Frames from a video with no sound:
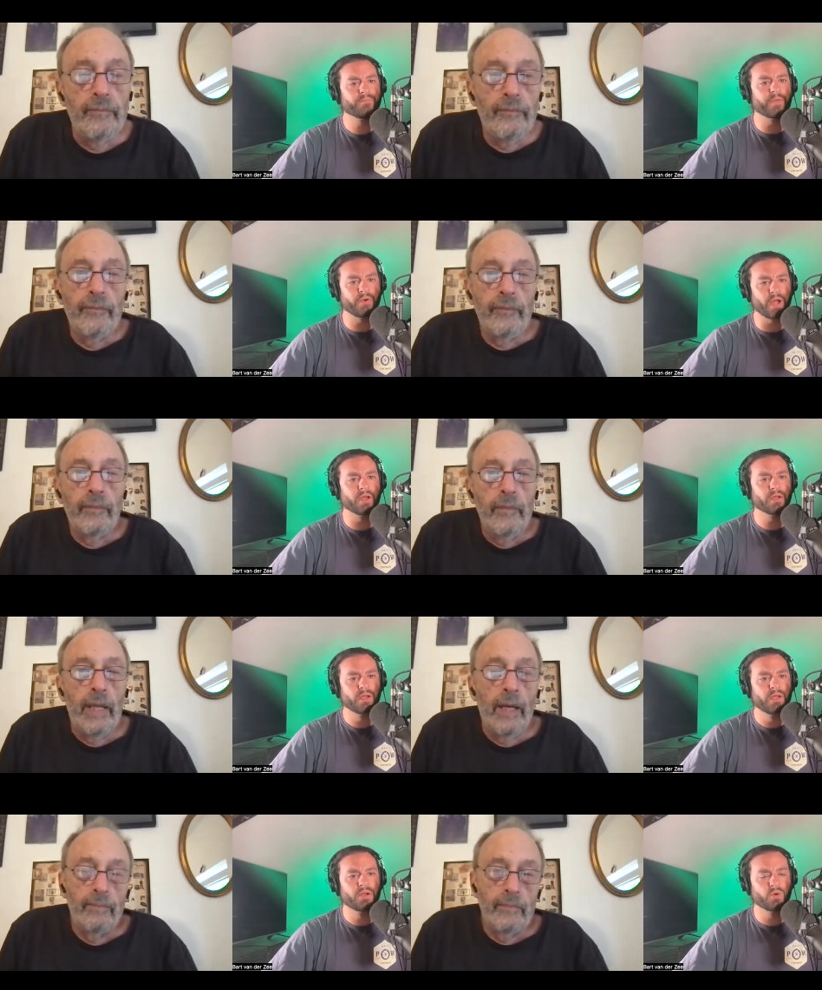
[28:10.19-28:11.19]
Speaker 1: yeah. Okay.
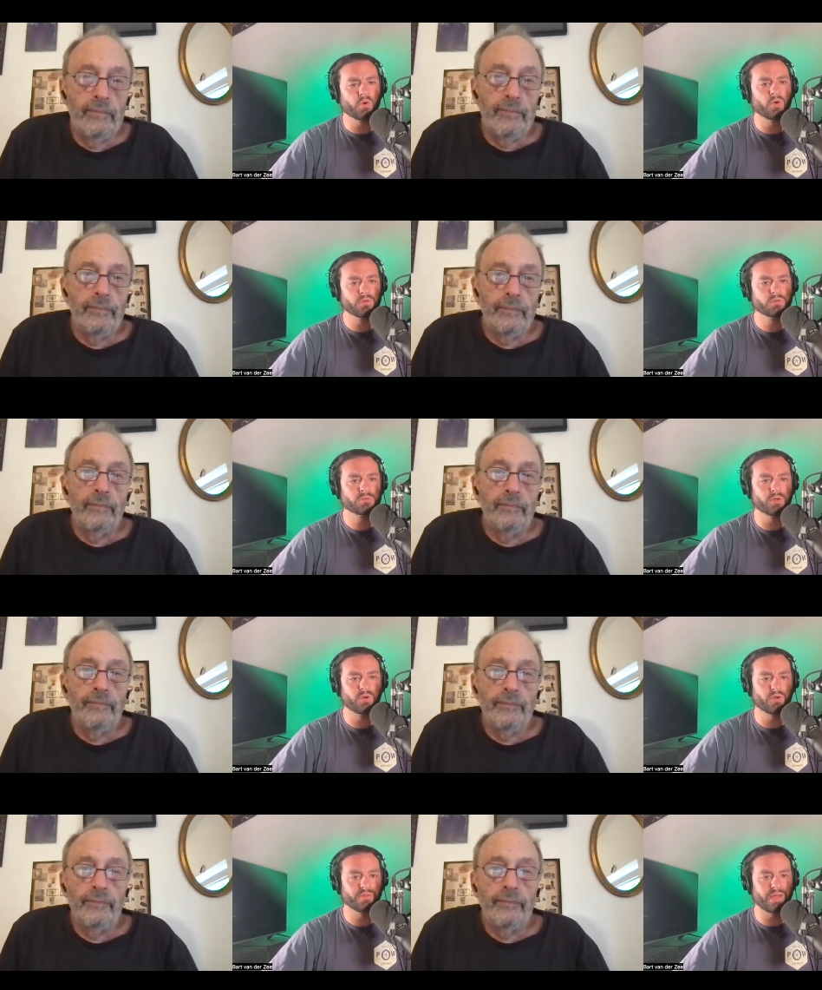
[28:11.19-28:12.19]
Yeah. Cool.
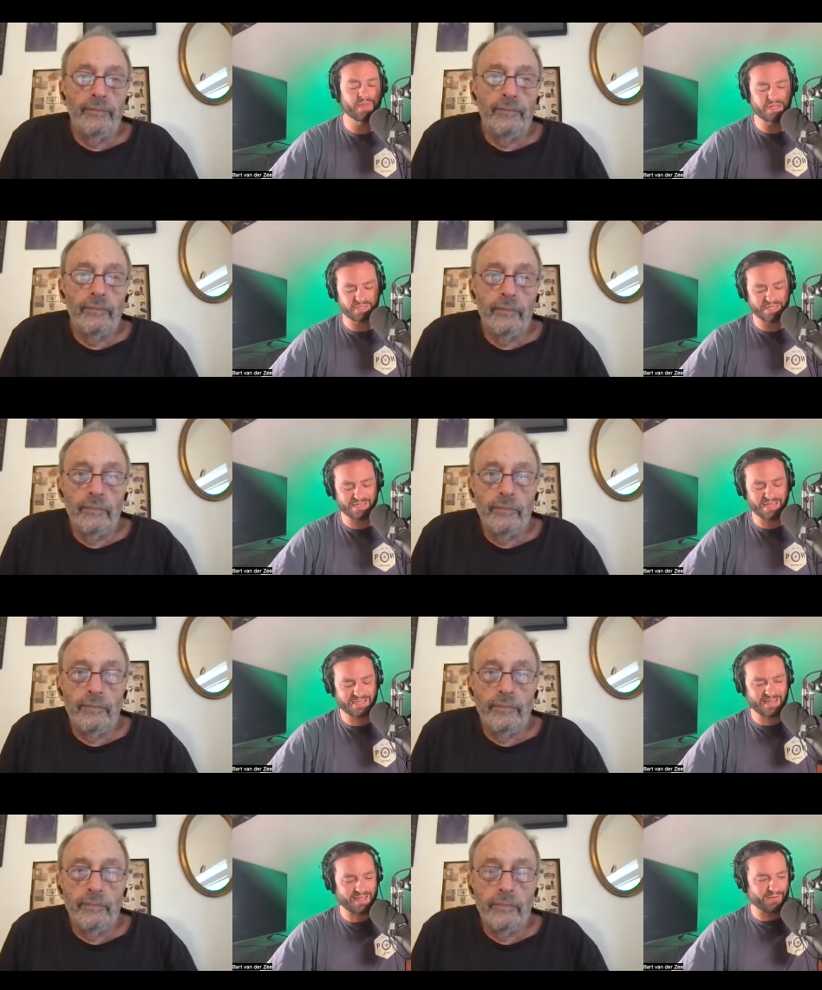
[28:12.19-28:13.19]
Cool. And that's that's neat
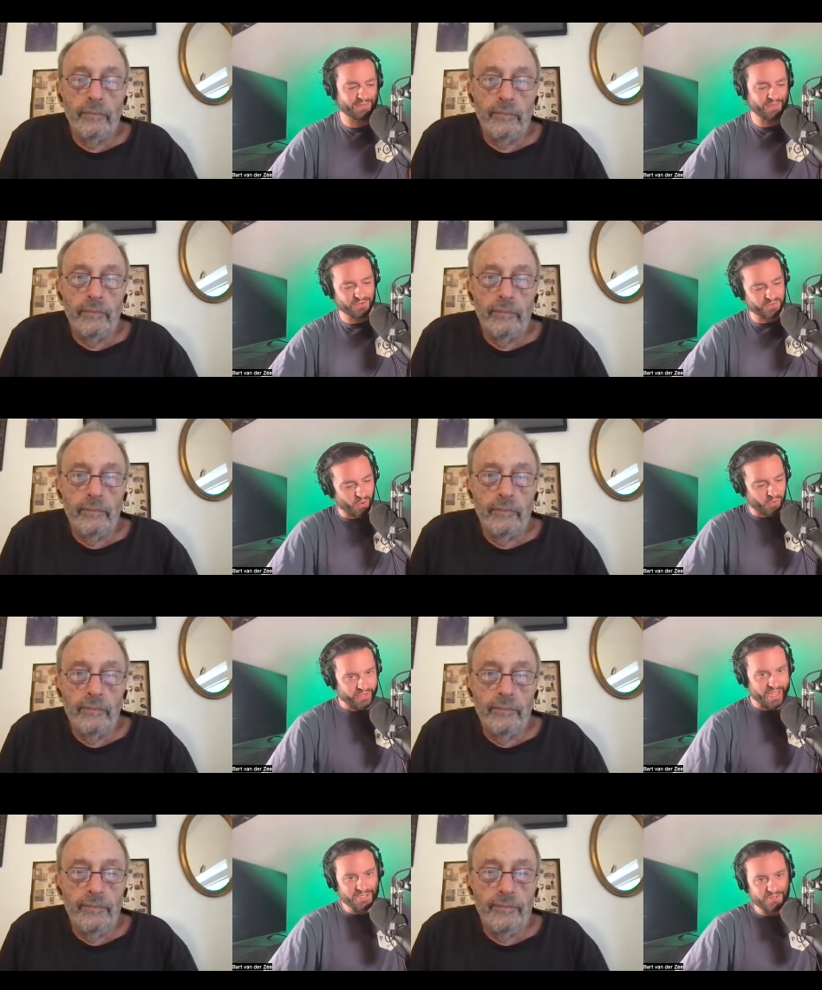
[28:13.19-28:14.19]
to think of those old
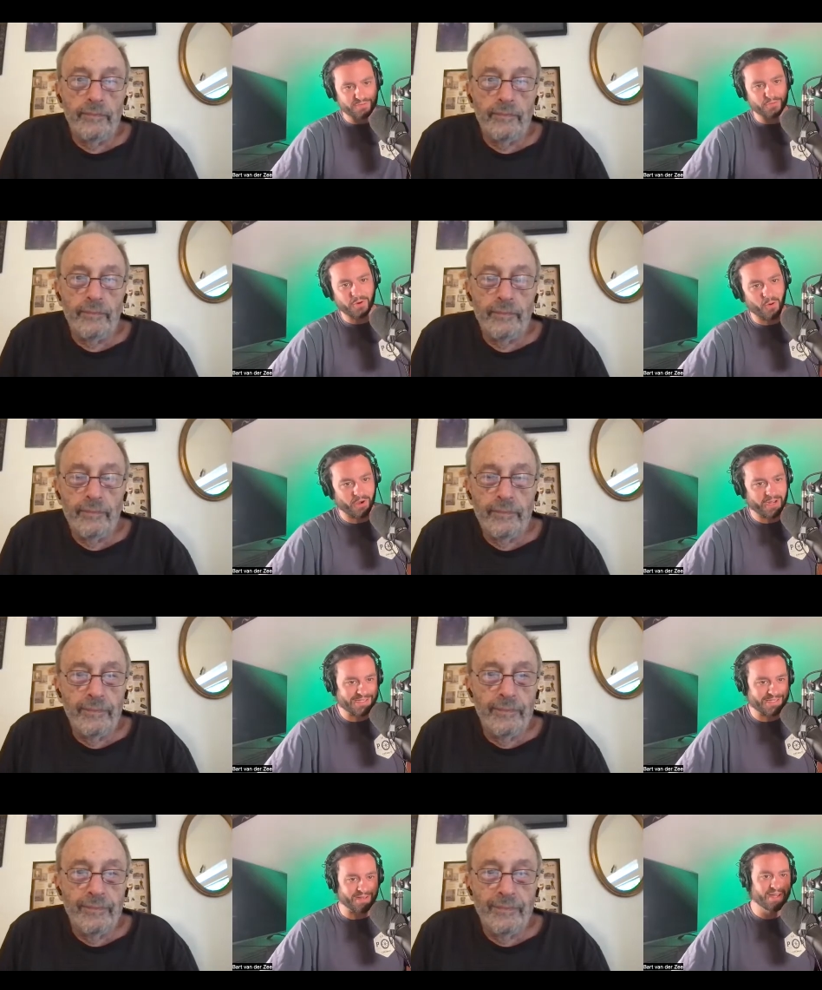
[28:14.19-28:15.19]
days of the recordings,
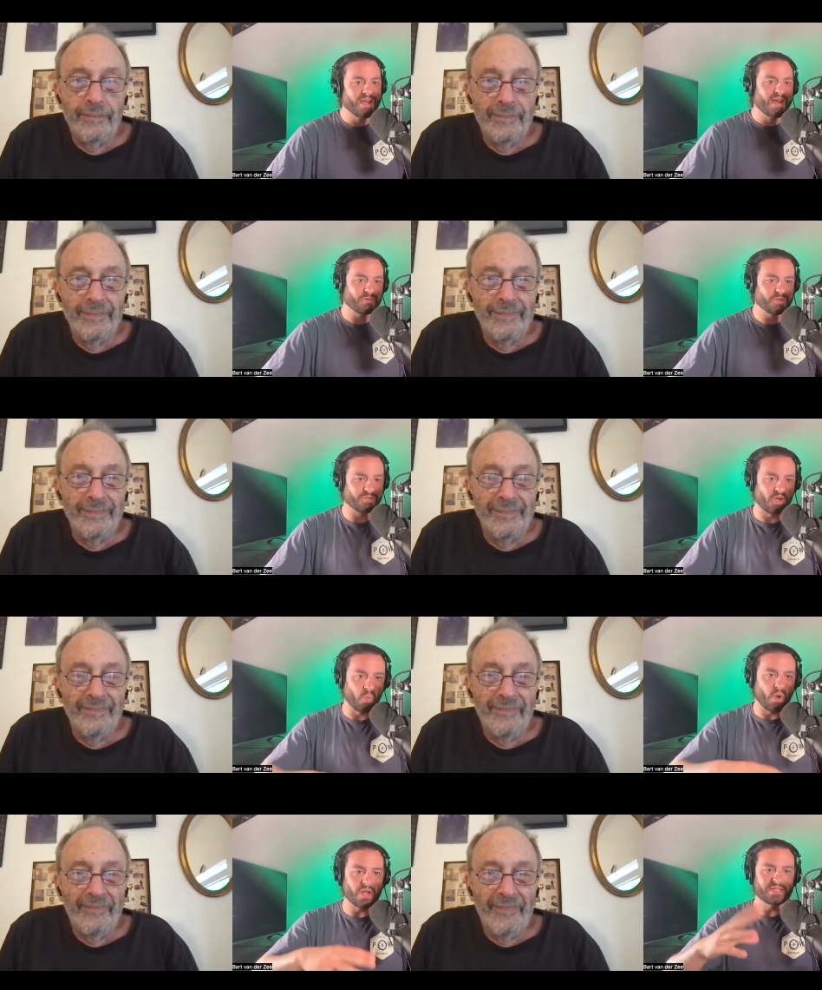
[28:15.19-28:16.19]
and I'm sure it's all
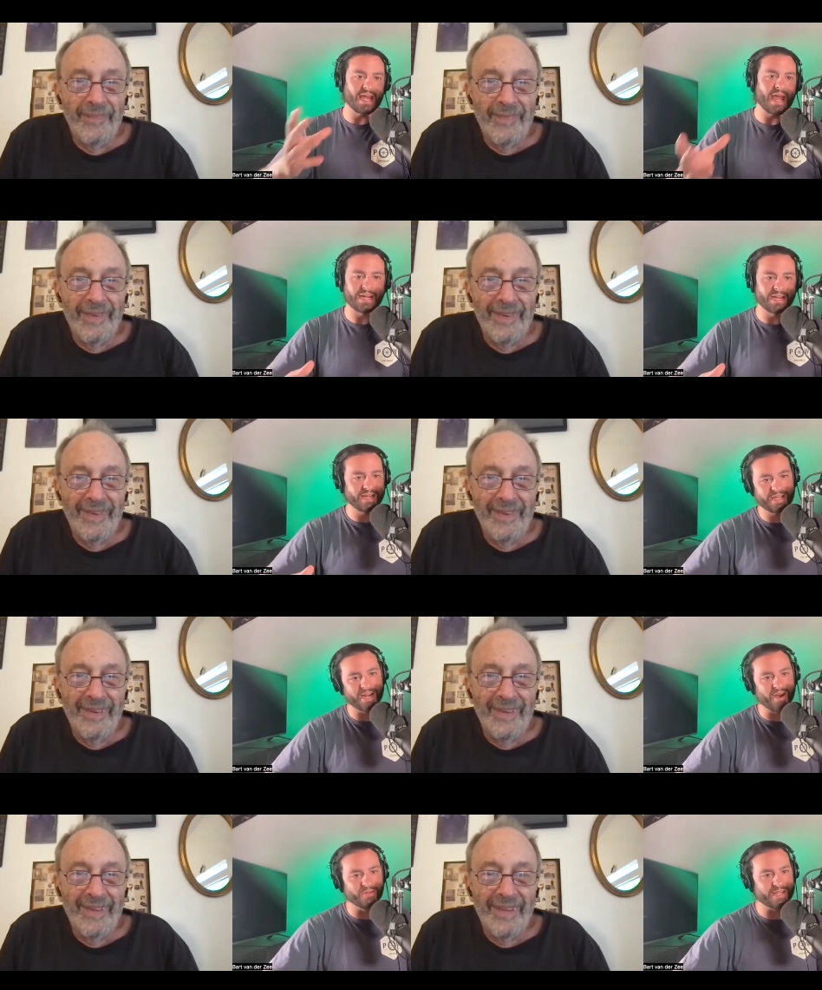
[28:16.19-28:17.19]
one take. You
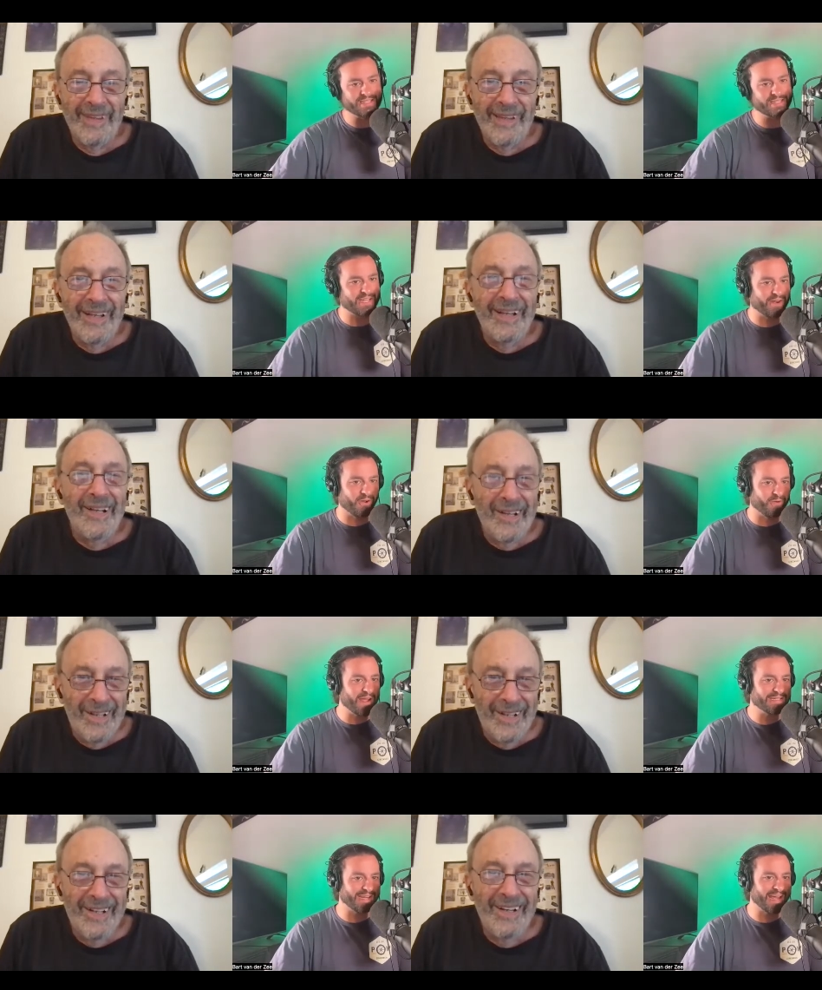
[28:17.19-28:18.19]
know, let's just get it all
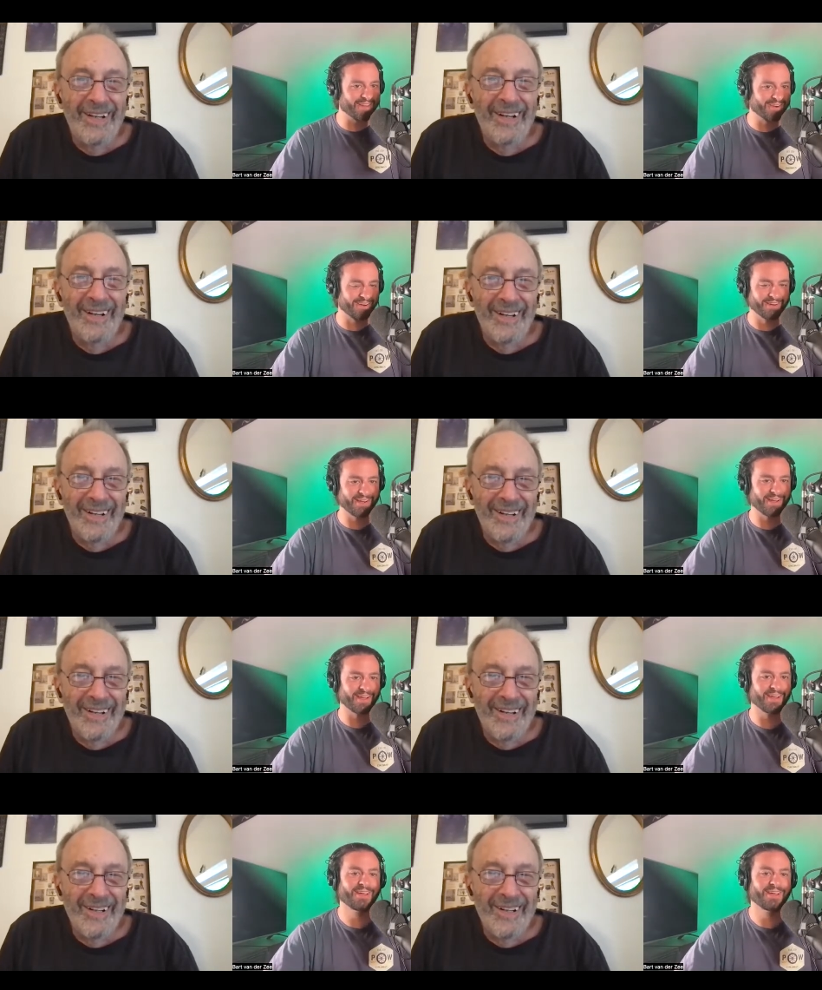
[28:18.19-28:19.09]
right together. And uh,